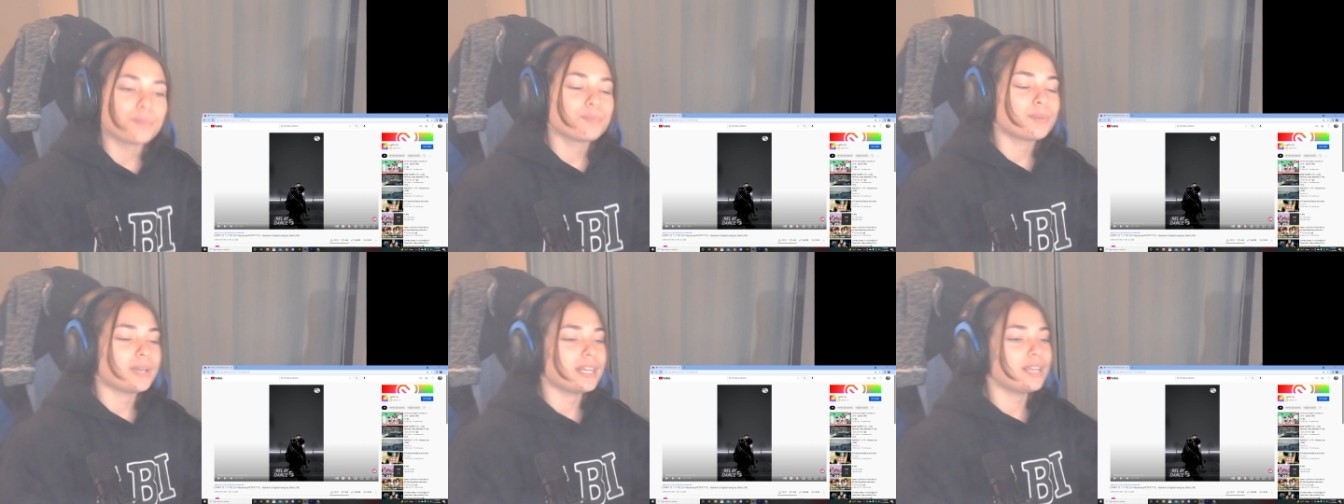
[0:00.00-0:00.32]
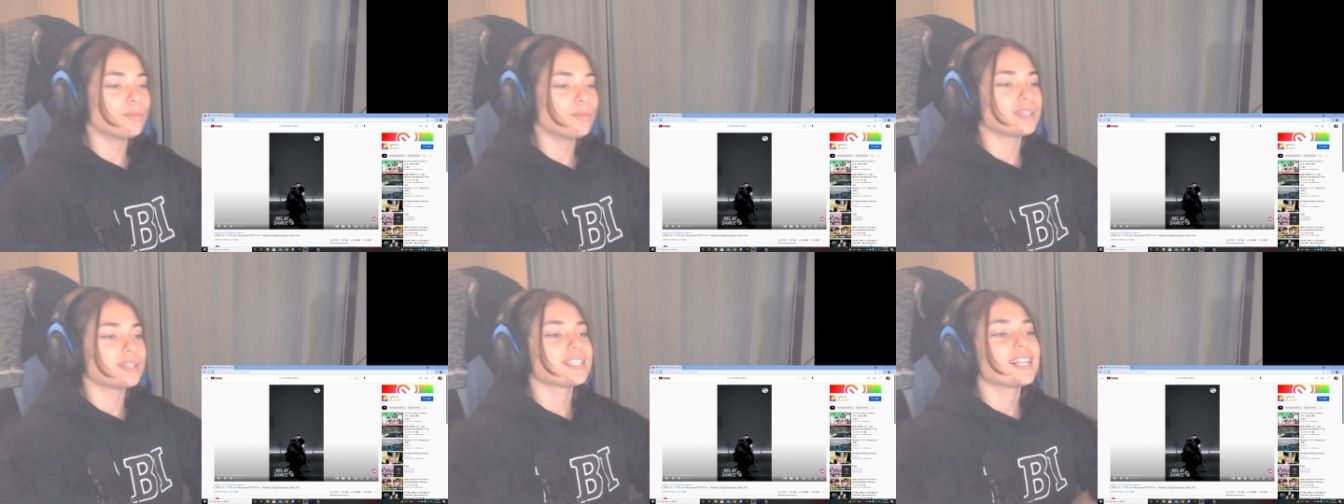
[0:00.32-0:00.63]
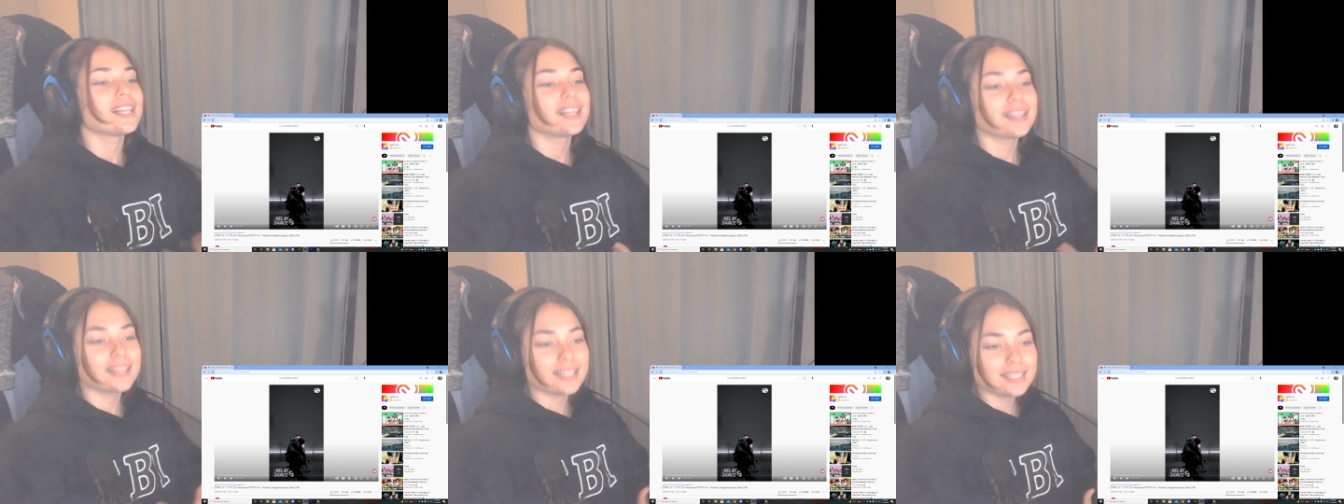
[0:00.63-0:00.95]
But anyways,
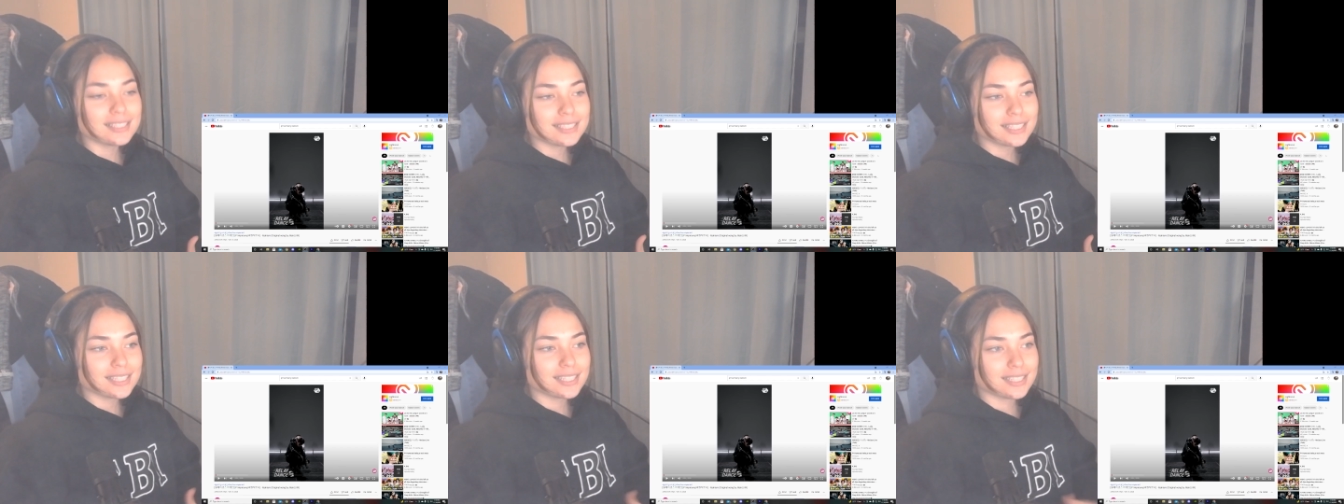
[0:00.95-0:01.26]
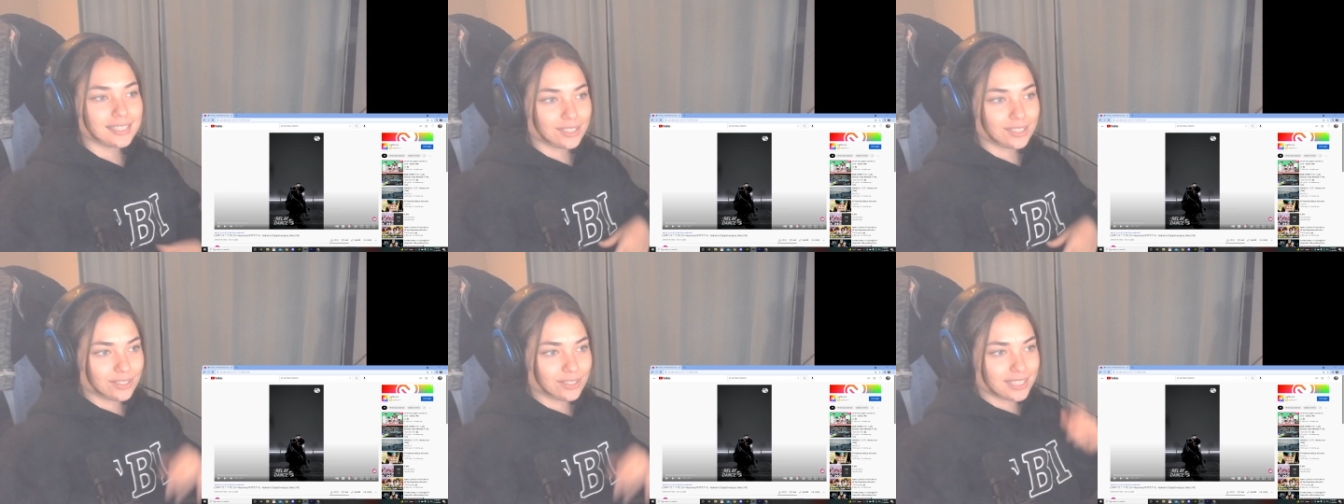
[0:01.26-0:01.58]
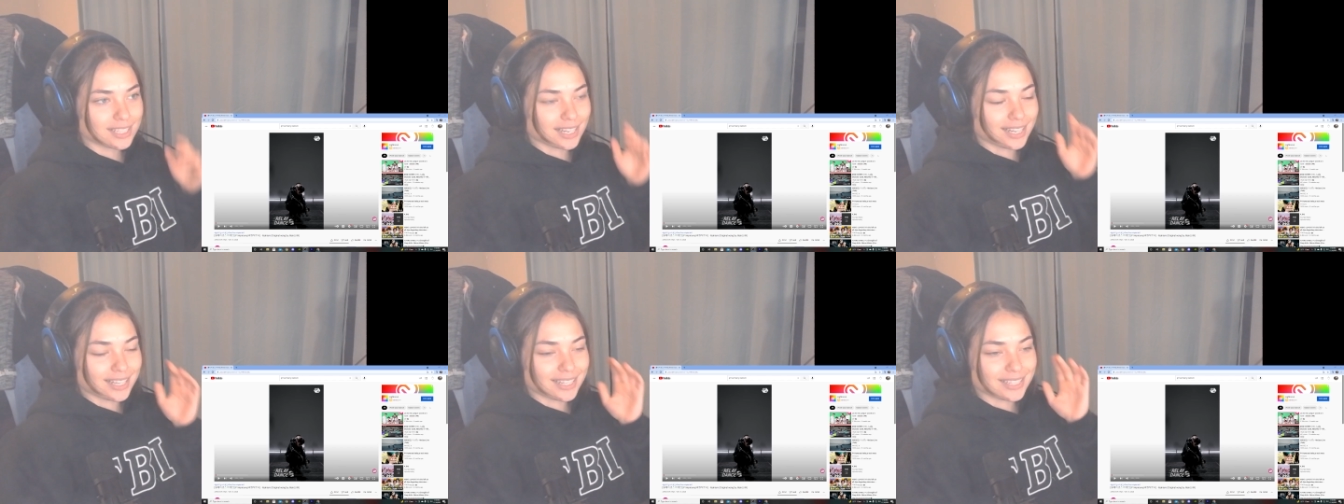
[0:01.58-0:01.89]
let's get into this,
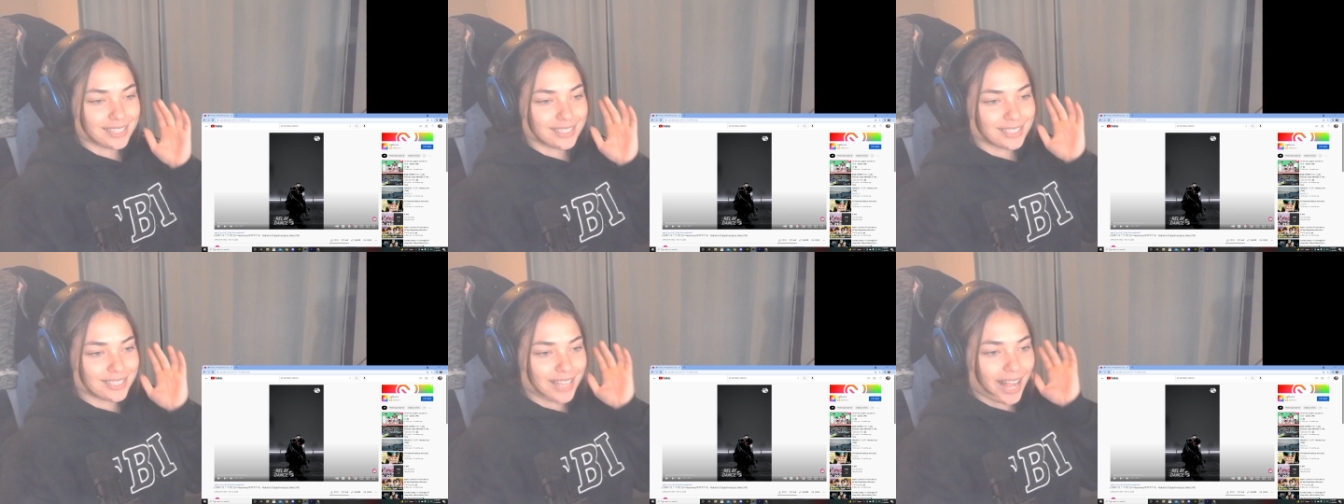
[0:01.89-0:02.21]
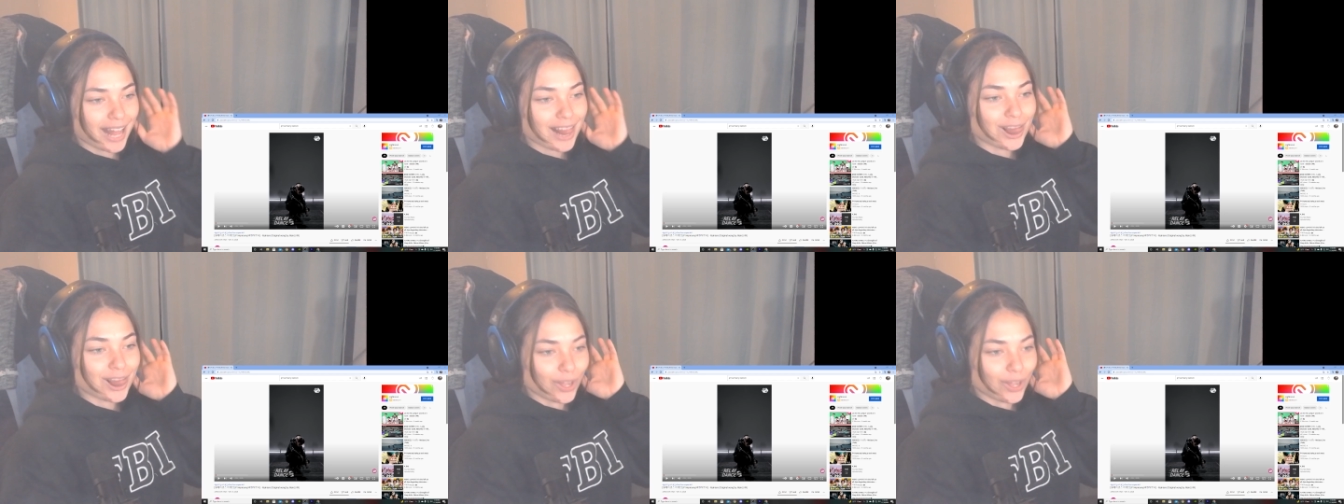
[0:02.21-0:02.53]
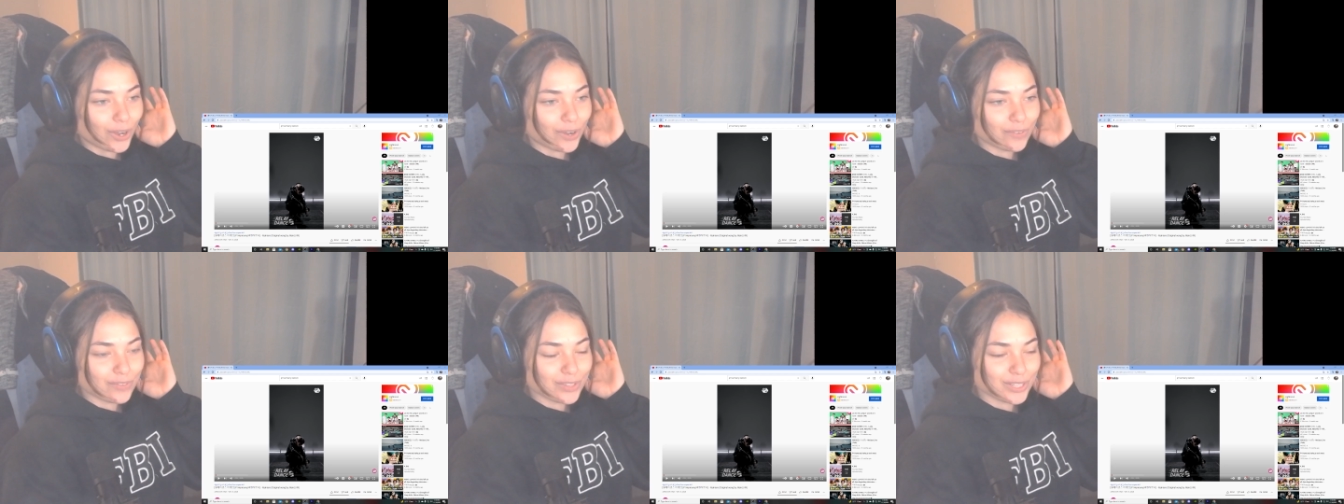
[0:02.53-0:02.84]
guys. I
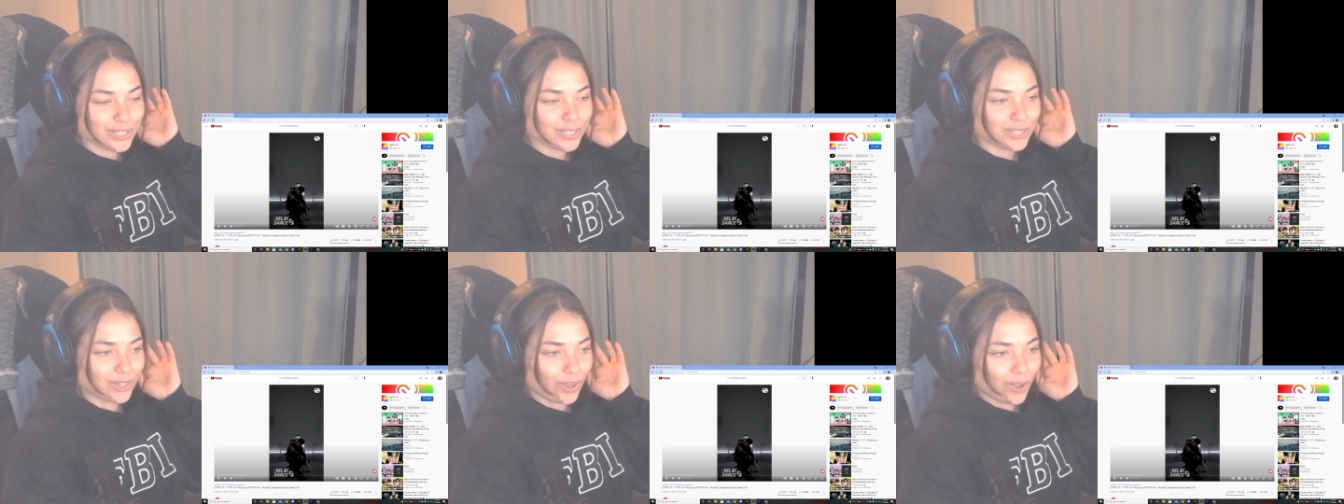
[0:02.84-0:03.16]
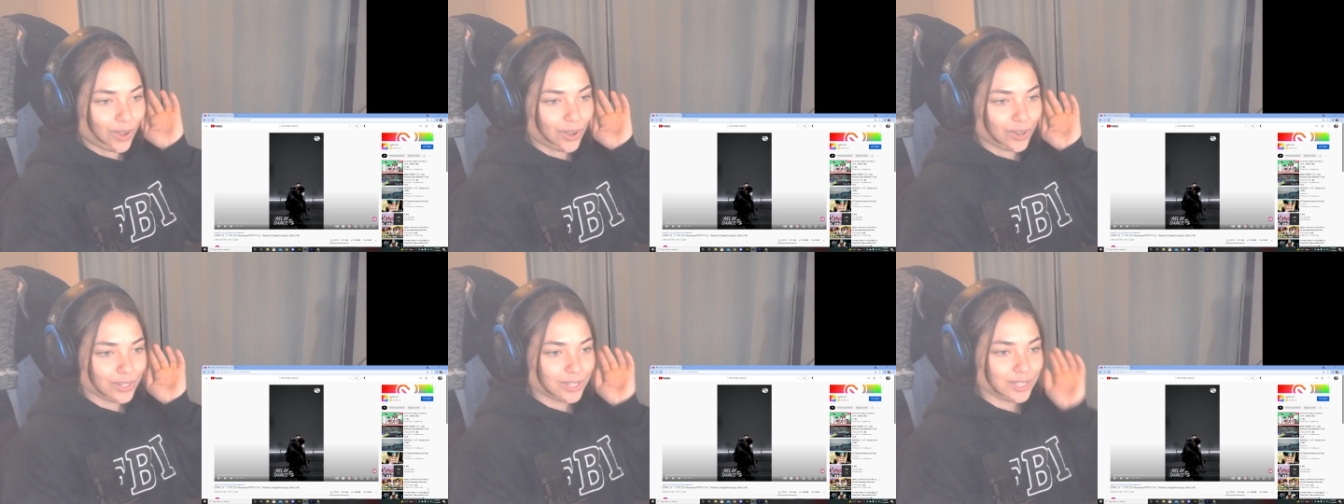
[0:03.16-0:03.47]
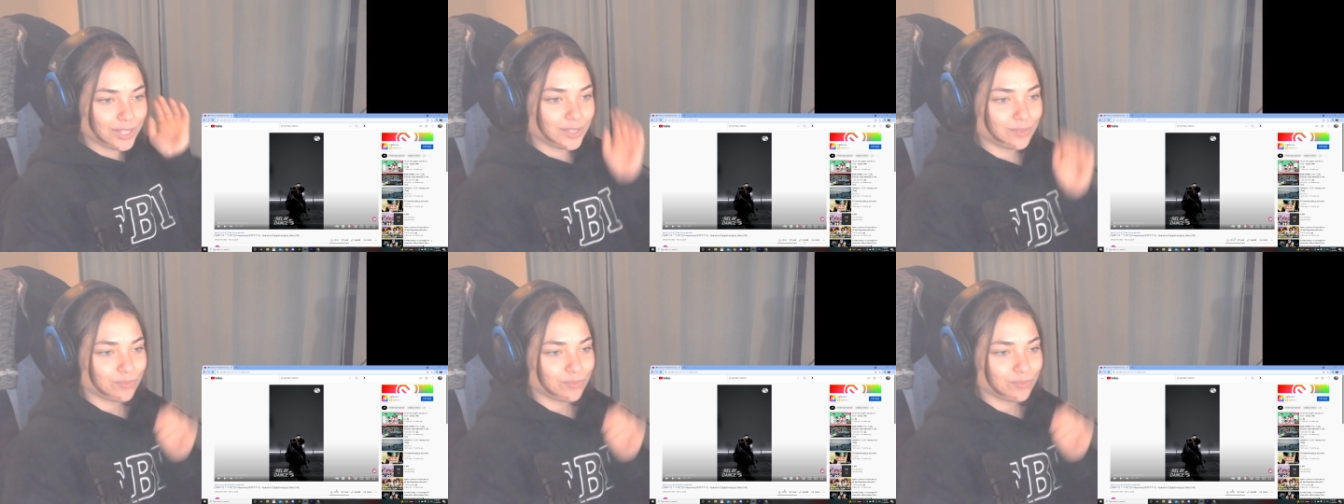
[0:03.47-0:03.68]
love this song.